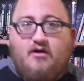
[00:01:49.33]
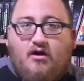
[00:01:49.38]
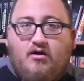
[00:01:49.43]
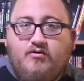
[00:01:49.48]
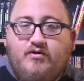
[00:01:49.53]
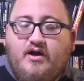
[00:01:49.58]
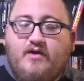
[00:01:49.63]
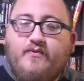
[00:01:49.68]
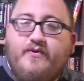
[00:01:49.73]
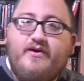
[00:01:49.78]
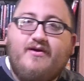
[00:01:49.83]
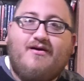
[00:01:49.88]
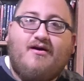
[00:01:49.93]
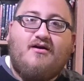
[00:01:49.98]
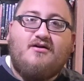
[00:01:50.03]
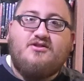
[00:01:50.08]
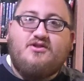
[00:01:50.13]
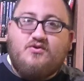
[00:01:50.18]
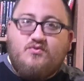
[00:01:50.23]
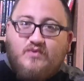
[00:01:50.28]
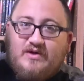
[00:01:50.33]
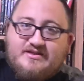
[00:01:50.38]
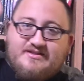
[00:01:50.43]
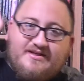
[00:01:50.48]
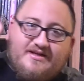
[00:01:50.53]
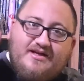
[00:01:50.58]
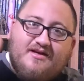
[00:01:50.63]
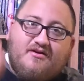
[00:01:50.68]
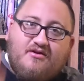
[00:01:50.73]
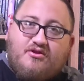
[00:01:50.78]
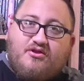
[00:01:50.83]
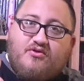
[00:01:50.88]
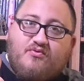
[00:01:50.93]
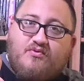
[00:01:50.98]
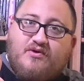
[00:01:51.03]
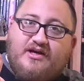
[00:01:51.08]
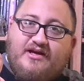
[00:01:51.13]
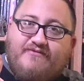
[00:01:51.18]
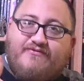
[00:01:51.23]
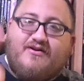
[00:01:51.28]
Alright, we are on to Resident
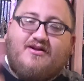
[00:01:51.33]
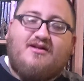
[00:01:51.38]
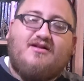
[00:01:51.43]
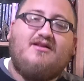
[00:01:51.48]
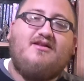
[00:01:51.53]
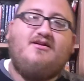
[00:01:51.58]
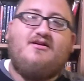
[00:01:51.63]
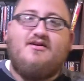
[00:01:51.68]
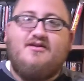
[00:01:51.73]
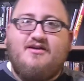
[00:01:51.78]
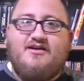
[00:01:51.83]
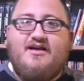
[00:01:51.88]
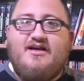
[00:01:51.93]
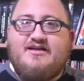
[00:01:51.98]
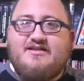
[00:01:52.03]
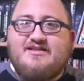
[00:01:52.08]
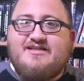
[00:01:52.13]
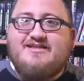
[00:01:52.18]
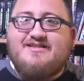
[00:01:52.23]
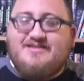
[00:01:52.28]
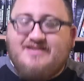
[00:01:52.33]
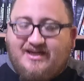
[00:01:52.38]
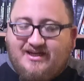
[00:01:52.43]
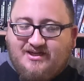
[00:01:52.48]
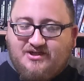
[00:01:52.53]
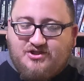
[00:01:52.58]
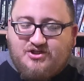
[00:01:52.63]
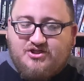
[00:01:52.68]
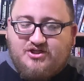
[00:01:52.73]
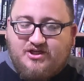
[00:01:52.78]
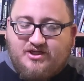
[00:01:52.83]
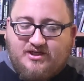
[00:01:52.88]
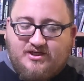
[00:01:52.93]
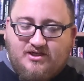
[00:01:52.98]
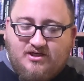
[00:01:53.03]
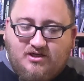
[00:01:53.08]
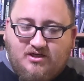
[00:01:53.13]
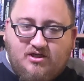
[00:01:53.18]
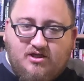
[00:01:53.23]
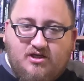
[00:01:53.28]
Evil
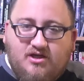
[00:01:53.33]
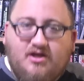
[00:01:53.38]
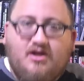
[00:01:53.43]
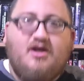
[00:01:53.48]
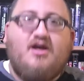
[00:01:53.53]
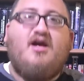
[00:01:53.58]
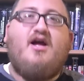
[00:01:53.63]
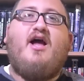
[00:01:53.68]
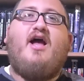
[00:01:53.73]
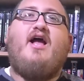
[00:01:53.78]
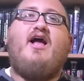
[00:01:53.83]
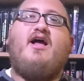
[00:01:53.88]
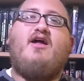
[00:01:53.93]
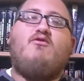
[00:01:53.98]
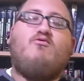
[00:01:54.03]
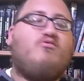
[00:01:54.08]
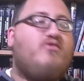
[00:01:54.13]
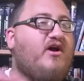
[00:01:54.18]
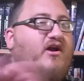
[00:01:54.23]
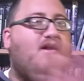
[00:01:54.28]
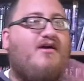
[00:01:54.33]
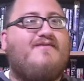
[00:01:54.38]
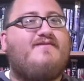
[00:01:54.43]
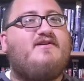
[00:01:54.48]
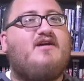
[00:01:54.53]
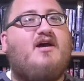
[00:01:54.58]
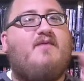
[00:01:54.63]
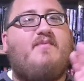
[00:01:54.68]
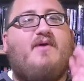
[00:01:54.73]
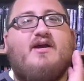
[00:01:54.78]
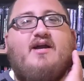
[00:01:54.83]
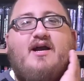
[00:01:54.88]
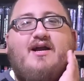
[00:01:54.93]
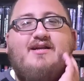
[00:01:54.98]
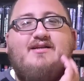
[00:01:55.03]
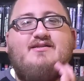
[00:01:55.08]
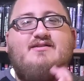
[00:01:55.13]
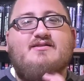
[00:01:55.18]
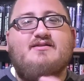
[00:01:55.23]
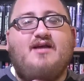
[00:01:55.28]
Extinction. And right off top, I
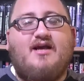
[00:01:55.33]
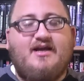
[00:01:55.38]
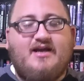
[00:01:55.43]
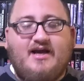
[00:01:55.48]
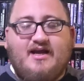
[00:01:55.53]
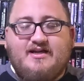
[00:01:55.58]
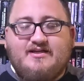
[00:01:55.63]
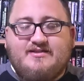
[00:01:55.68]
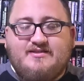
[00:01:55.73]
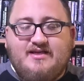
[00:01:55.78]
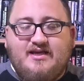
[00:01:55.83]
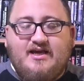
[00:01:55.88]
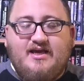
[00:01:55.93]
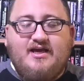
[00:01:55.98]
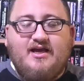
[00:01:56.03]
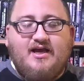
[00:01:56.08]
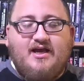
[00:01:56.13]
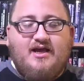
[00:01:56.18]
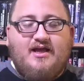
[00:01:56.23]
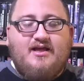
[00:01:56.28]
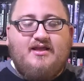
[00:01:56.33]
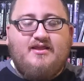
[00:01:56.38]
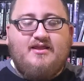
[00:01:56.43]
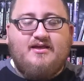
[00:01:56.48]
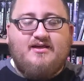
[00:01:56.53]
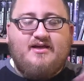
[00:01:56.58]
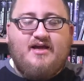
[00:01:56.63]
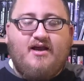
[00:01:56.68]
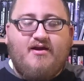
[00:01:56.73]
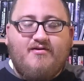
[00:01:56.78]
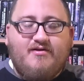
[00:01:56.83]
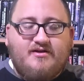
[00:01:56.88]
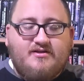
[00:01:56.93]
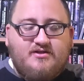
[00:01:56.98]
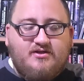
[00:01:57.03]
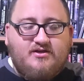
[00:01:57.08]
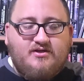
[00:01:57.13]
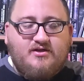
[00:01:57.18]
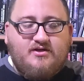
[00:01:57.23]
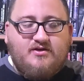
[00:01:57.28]
gotta say, the
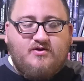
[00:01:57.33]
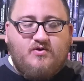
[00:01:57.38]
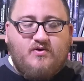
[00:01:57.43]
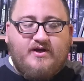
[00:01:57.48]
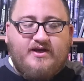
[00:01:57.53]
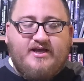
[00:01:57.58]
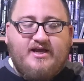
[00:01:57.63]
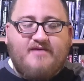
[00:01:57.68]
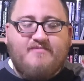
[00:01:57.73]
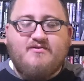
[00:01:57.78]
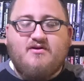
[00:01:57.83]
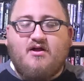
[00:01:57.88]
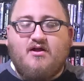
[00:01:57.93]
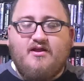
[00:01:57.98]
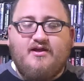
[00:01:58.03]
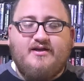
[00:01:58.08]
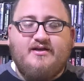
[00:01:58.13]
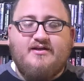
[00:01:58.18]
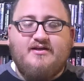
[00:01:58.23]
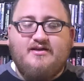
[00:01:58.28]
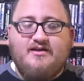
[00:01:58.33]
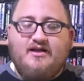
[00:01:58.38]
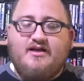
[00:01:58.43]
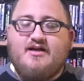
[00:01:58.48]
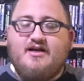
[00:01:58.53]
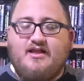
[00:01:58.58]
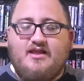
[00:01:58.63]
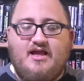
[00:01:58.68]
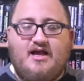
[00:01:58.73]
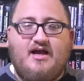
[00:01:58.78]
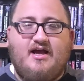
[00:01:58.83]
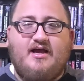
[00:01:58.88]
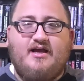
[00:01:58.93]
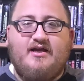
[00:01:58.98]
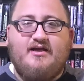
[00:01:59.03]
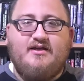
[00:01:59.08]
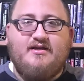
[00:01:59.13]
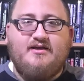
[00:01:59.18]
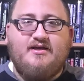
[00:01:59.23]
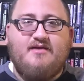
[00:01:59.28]
character who I kept calling
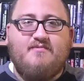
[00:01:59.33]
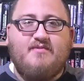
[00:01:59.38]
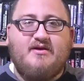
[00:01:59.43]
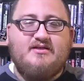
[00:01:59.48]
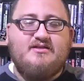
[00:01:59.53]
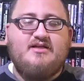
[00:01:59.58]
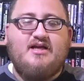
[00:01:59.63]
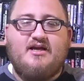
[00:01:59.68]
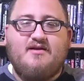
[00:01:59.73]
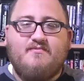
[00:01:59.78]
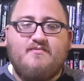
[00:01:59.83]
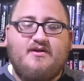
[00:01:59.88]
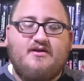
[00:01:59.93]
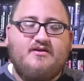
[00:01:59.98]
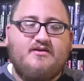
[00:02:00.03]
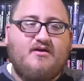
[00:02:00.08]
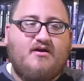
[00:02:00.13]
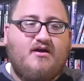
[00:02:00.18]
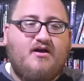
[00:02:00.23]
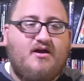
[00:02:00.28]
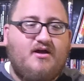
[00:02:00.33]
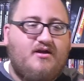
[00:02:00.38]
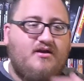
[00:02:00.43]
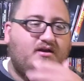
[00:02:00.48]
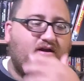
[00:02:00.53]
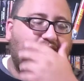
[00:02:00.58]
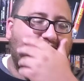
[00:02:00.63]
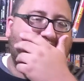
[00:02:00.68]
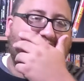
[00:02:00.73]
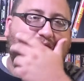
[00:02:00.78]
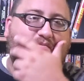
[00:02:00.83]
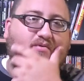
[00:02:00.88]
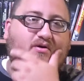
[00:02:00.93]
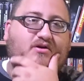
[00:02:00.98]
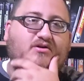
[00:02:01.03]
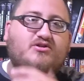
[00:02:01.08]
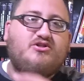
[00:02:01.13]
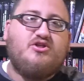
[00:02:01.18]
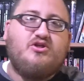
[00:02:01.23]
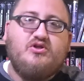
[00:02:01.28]
Nikolai in my segment on
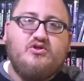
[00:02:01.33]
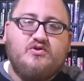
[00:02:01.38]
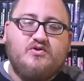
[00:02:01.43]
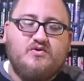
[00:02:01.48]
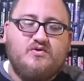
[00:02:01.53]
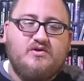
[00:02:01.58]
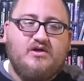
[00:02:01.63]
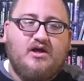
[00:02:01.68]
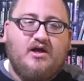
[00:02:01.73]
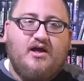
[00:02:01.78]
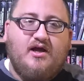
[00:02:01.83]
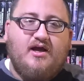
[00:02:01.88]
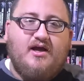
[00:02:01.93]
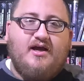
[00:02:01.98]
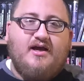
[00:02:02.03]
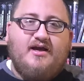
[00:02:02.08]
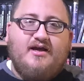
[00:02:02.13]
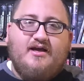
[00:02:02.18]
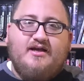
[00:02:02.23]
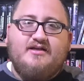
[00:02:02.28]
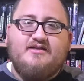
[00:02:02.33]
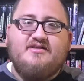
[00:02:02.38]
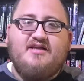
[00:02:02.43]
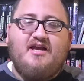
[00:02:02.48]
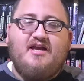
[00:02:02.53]
part 2, his